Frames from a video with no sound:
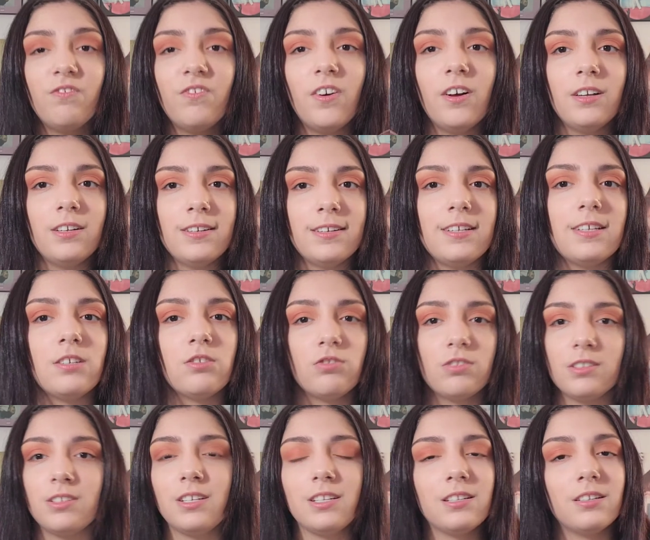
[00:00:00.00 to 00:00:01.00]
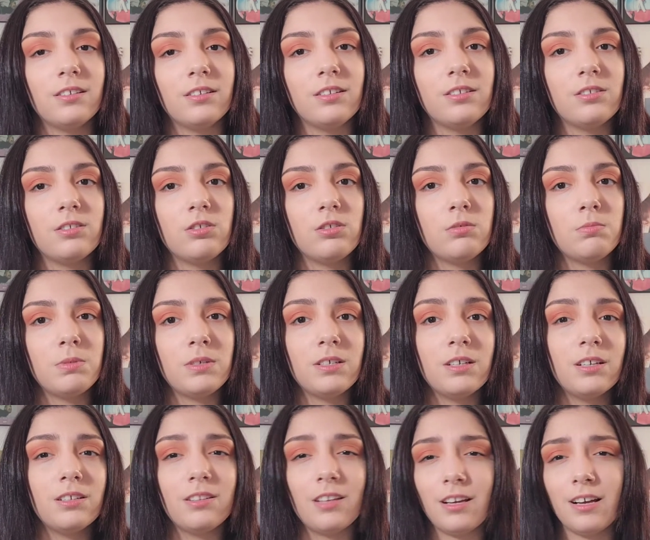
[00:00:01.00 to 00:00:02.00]
fun and interesting to listen to
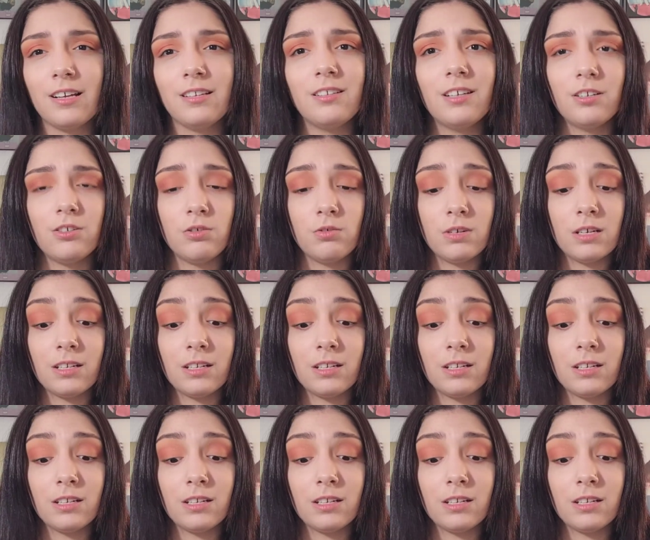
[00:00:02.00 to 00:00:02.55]
because like I said,